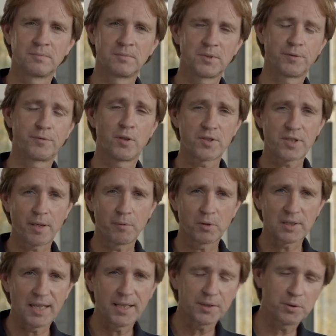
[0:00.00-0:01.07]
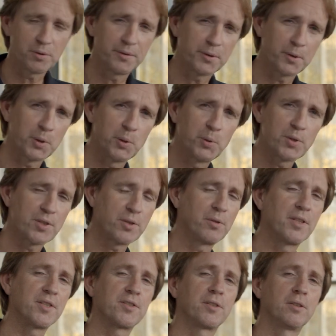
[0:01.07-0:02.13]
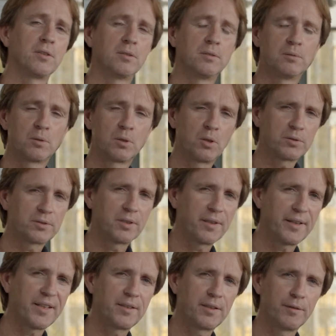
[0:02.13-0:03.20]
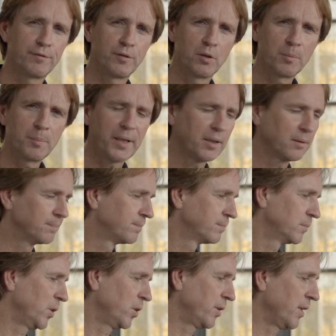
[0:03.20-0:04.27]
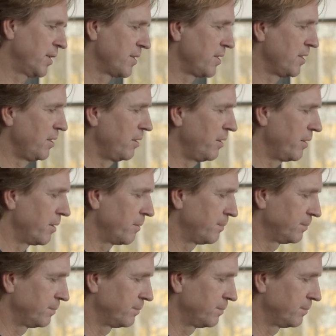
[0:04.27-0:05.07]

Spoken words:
The first I would like to introduce you is the rotary deforming. You can see here.